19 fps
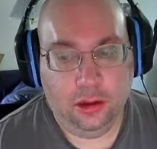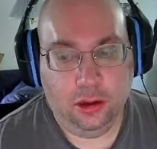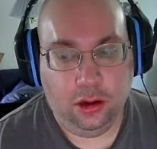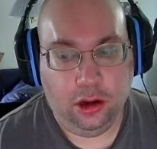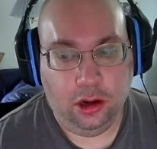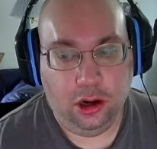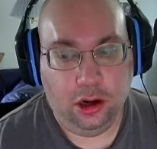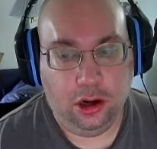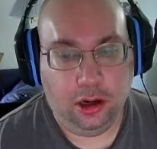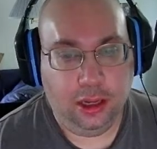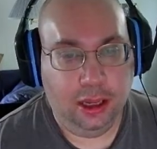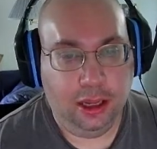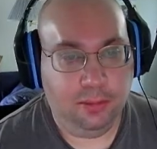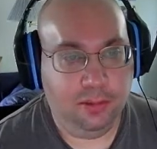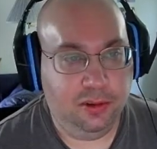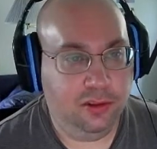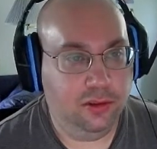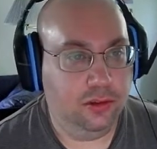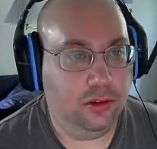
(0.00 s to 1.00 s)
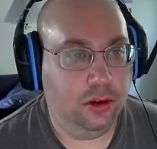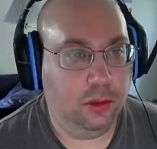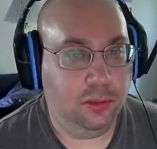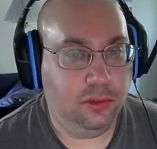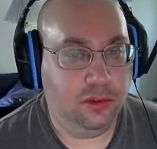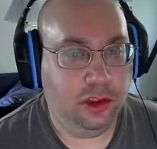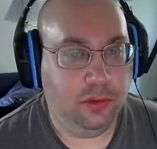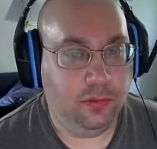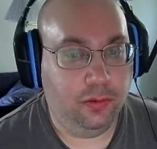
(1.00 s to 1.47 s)
Our campus is
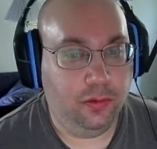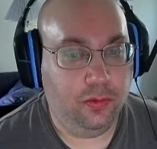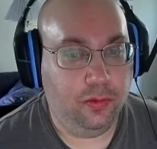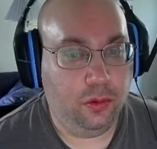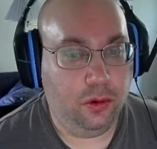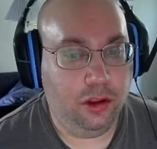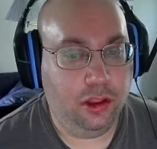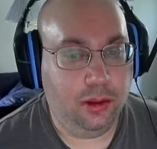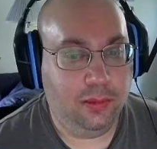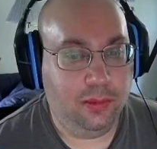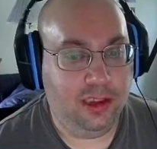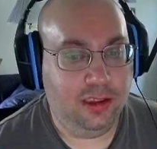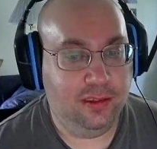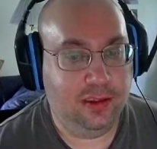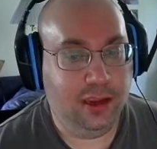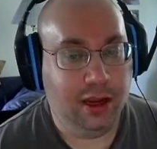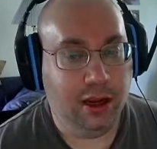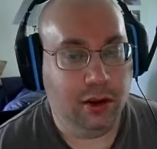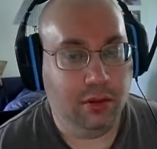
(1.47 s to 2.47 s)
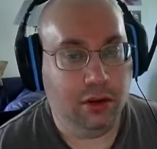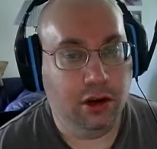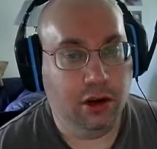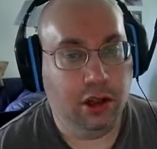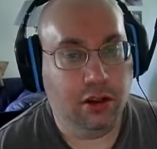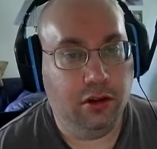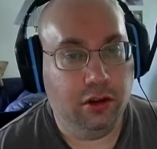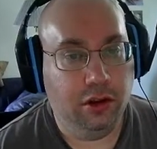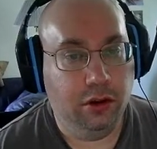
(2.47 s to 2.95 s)
almost level 4. Then we can take out
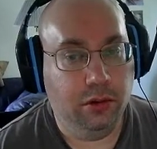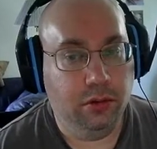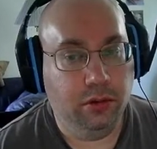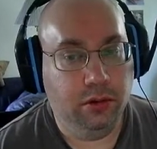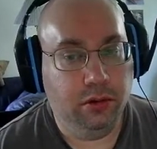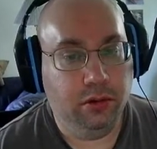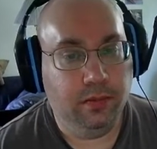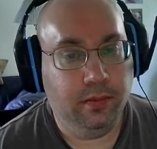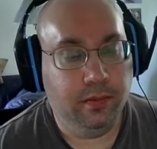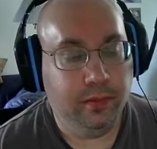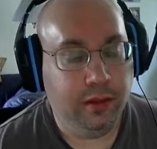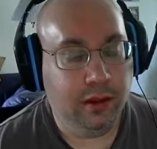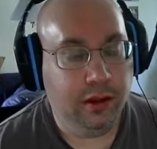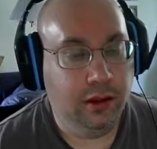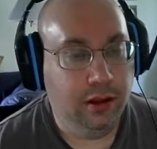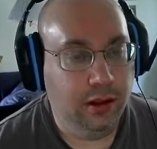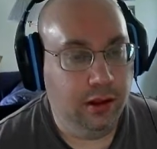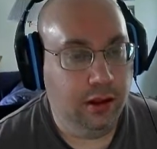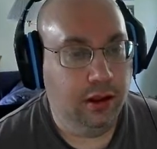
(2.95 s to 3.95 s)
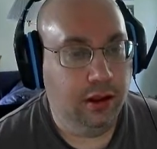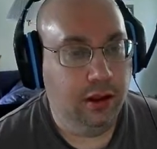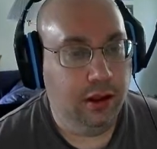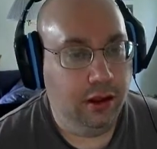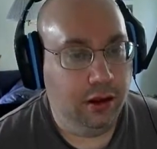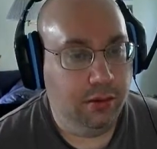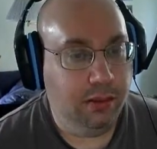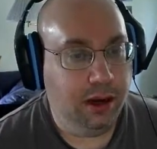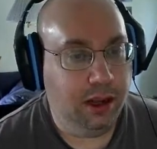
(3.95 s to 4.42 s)
another loan.
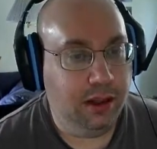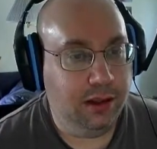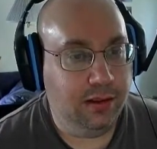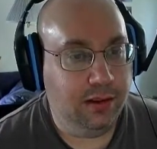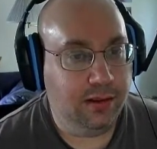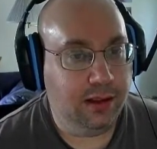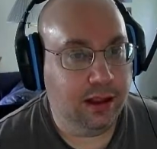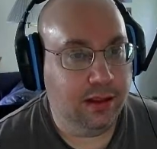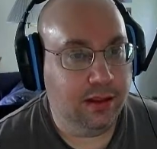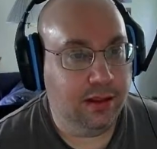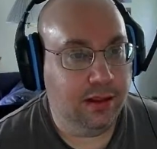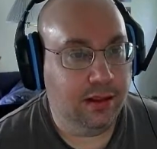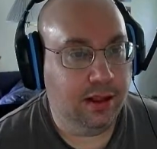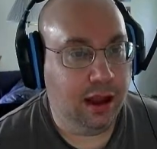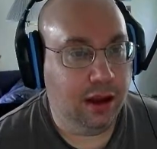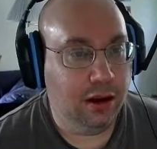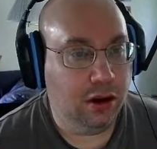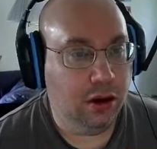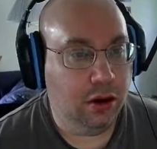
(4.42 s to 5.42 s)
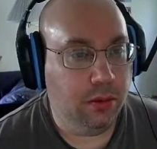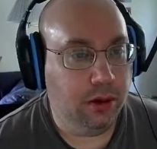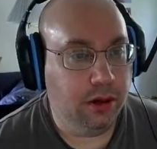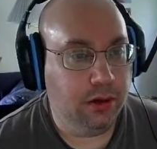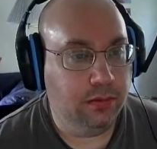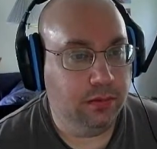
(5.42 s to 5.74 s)
But let's get that going.